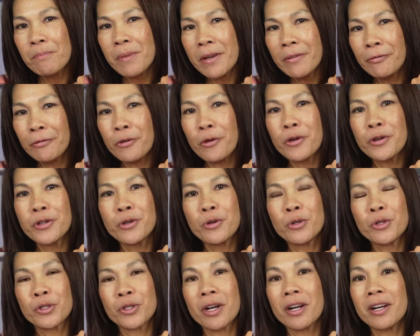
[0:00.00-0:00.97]
Before you
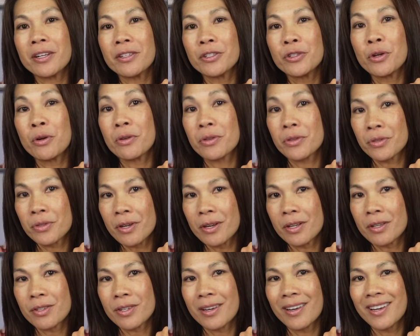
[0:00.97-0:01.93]
start your
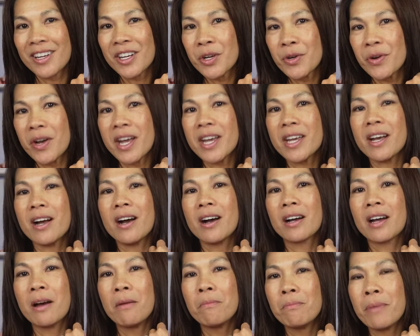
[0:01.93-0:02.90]
search, create a
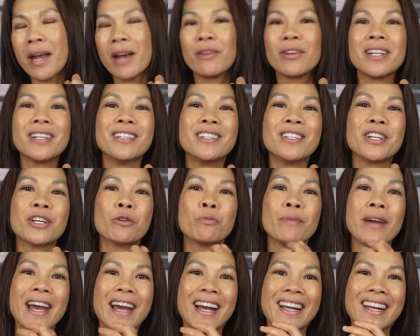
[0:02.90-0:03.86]
compelling deal
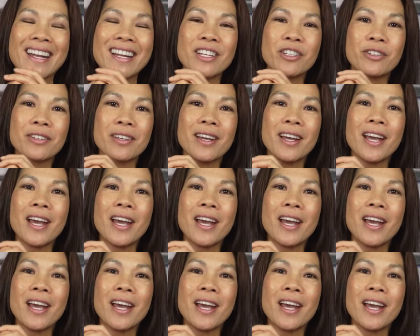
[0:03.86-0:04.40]
package.